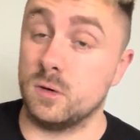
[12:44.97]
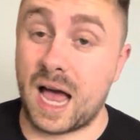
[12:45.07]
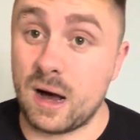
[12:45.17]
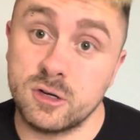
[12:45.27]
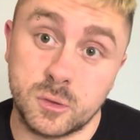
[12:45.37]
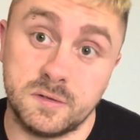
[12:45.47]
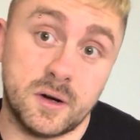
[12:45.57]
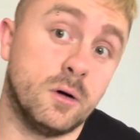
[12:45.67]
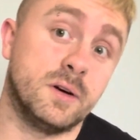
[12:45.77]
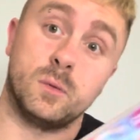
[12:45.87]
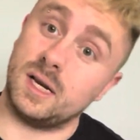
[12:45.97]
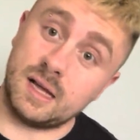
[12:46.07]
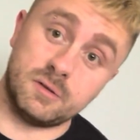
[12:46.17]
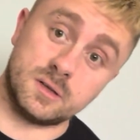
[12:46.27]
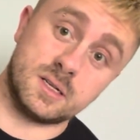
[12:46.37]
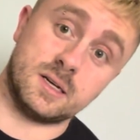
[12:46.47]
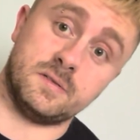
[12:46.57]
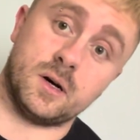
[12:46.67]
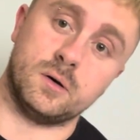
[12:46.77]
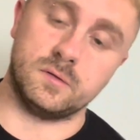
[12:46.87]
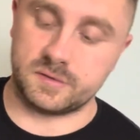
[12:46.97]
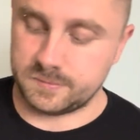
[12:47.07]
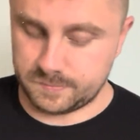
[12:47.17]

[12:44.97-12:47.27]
How do you evolve it? What level does it evolve?